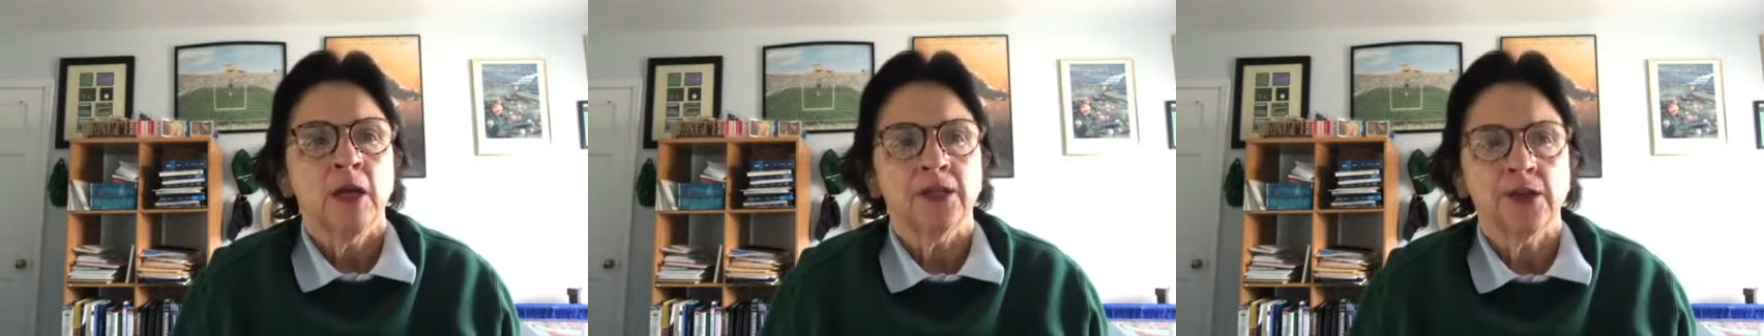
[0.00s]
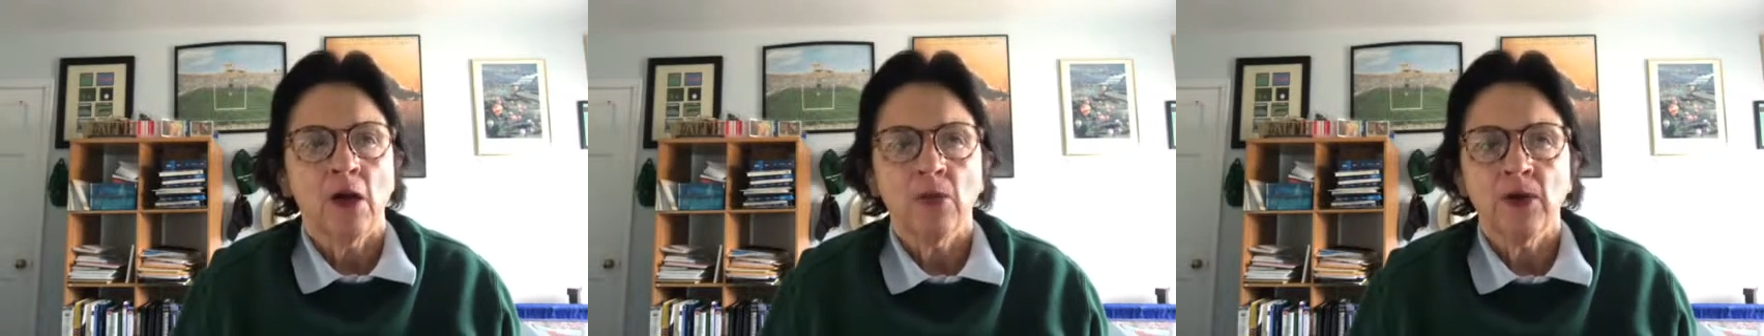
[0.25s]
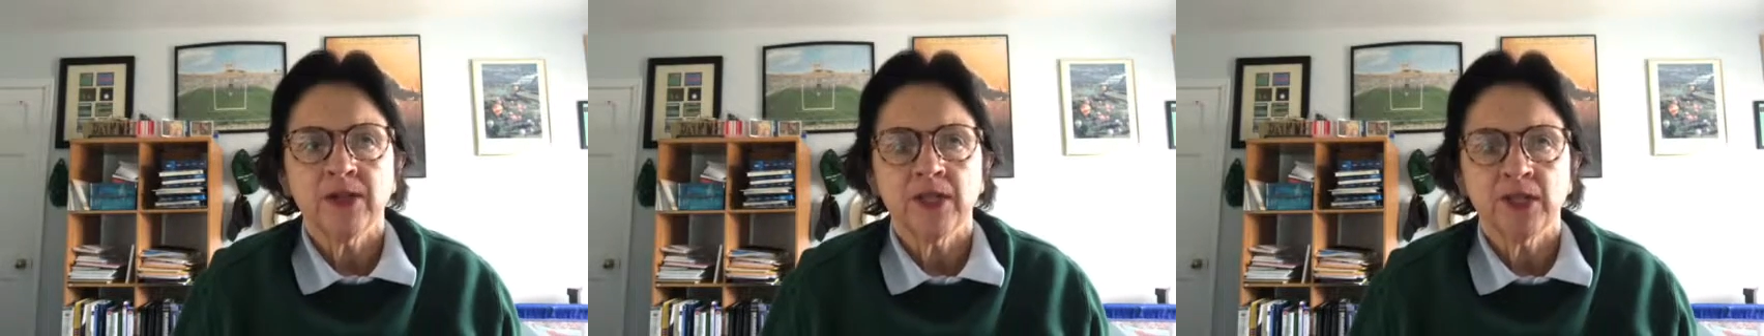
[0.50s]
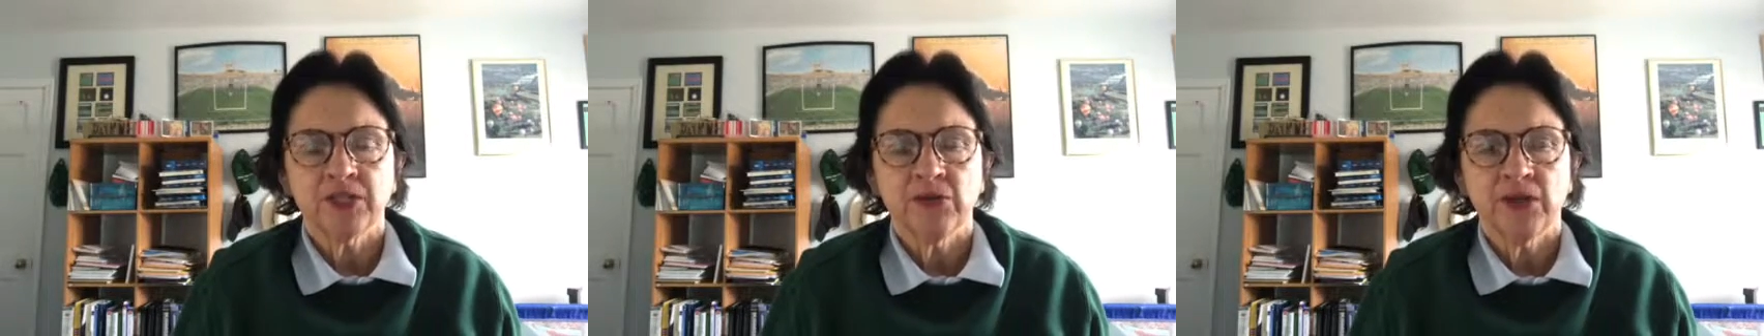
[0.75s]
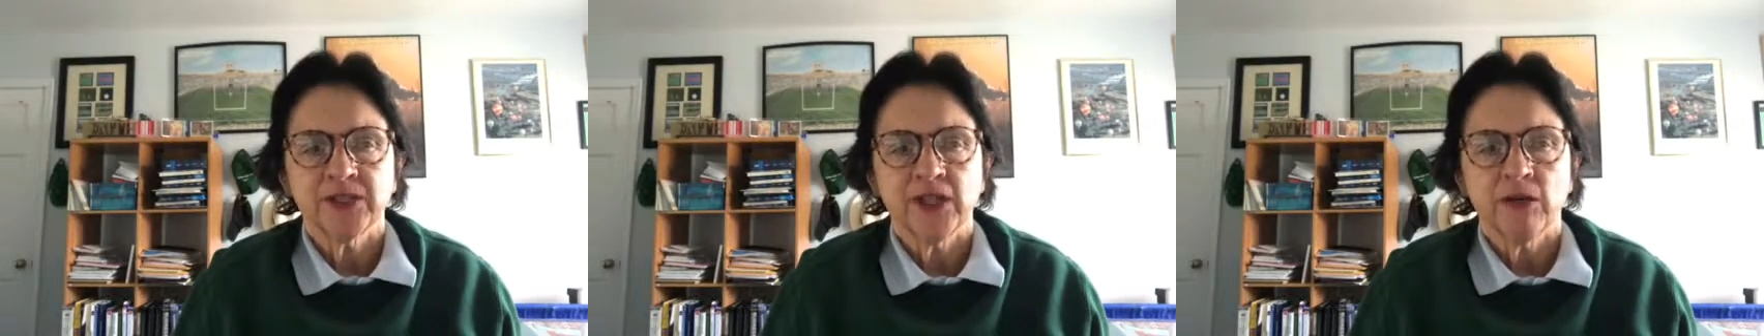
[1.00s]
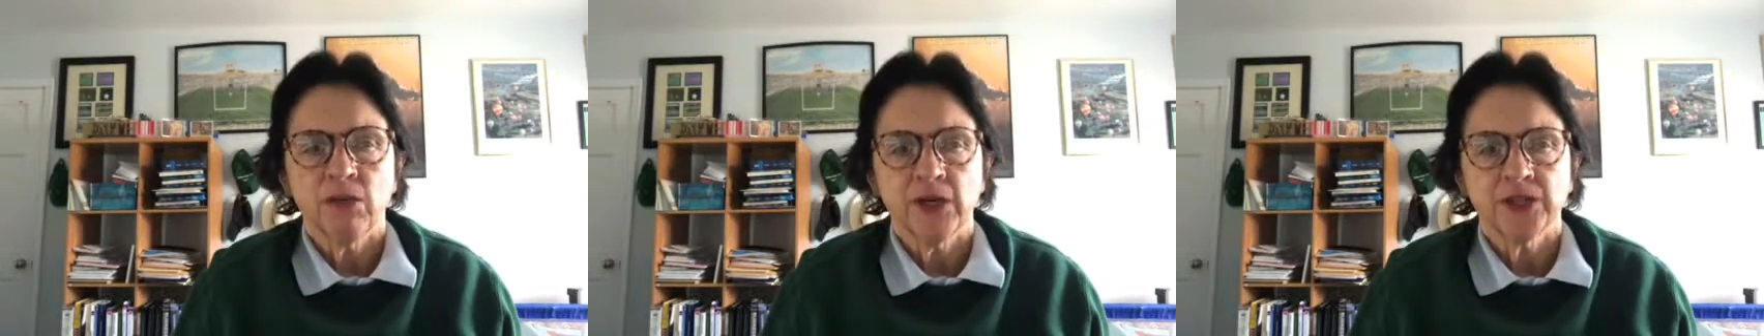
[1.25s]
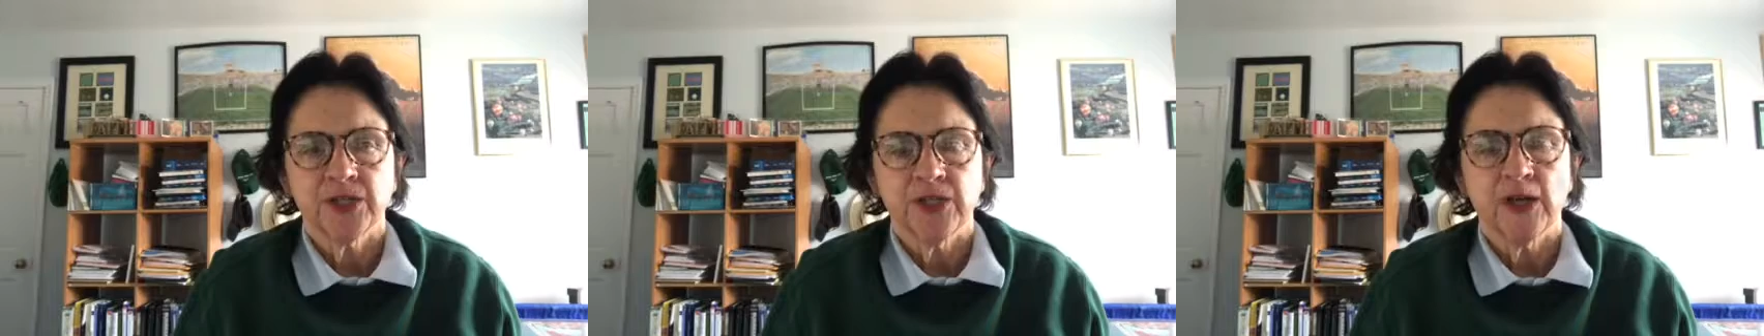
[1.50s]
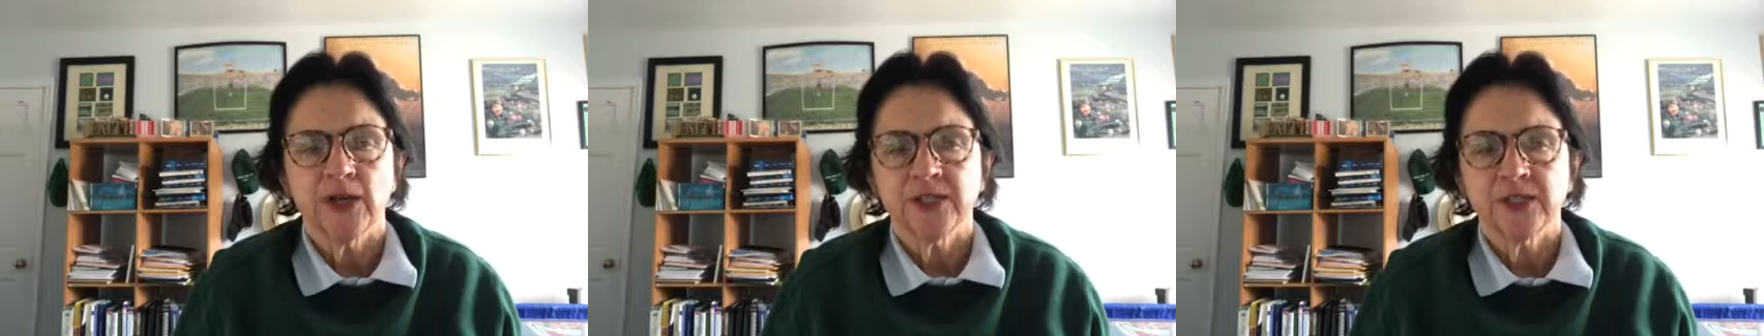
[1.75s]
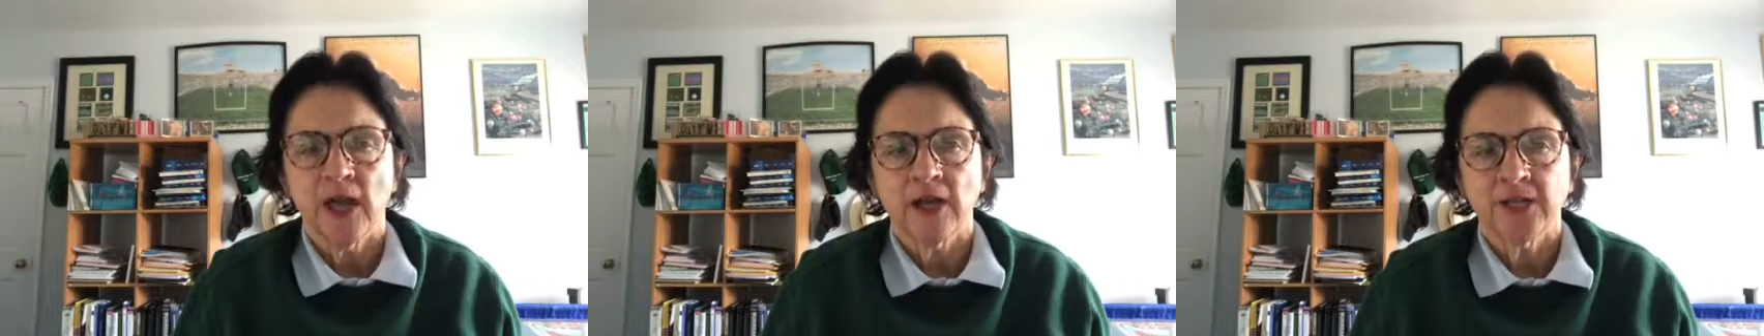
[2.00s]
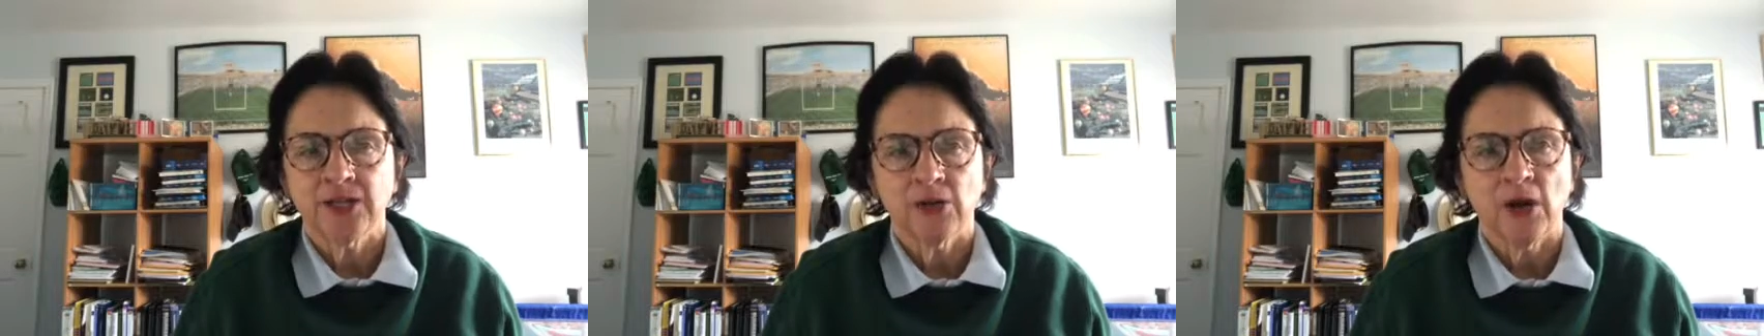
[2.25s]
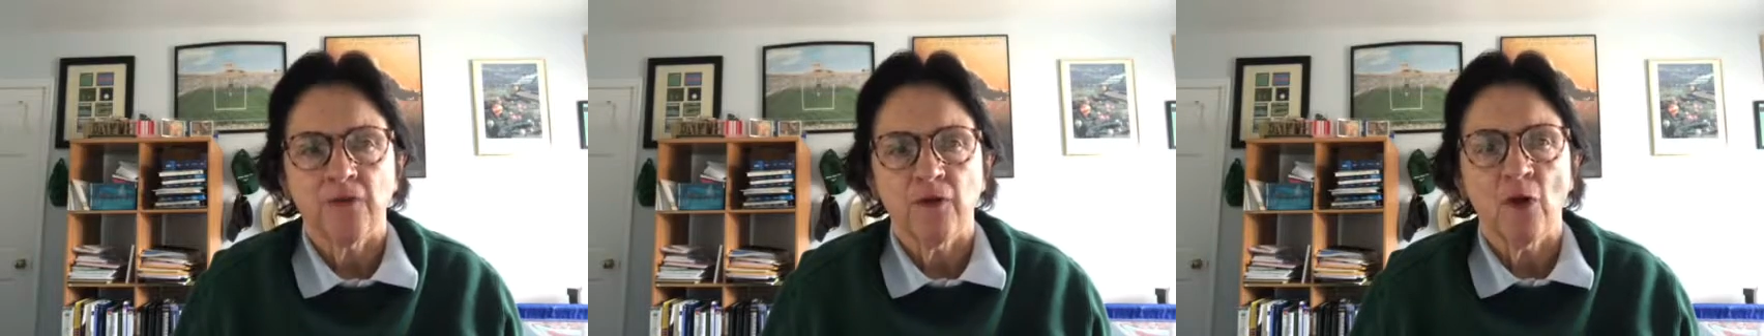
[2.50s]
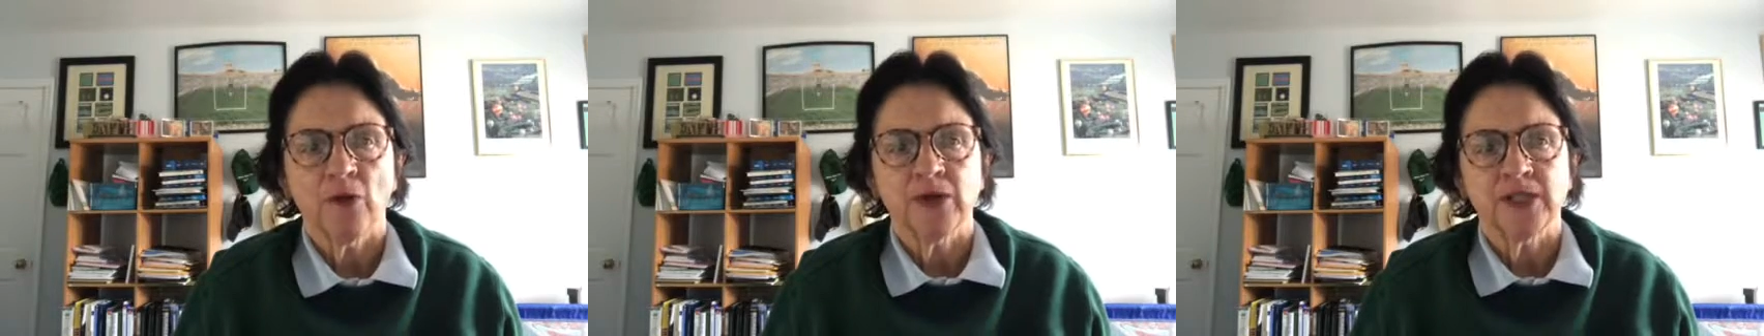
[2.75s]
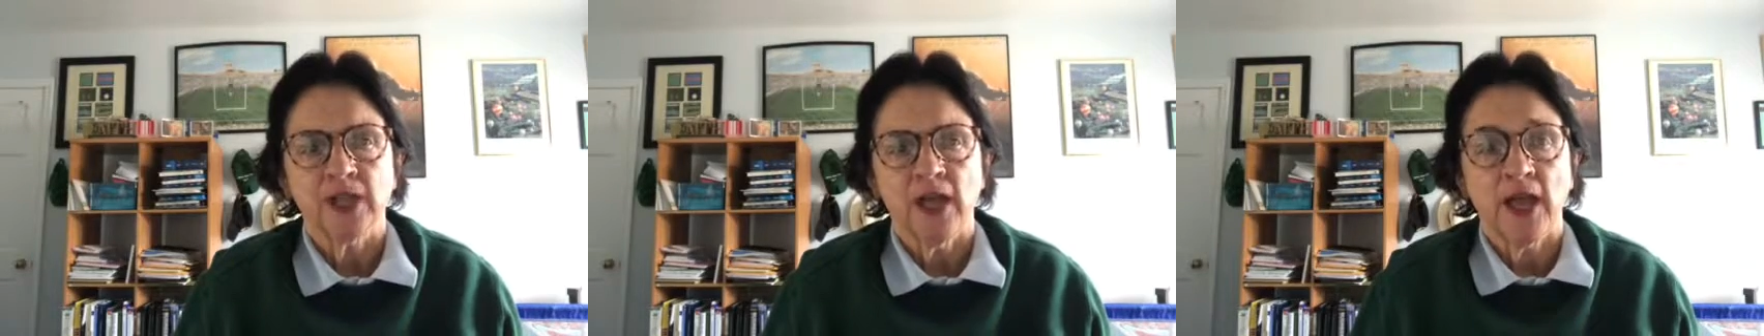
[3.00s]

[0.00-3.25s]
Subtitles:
It's always an interesting question, and it's not as straightforward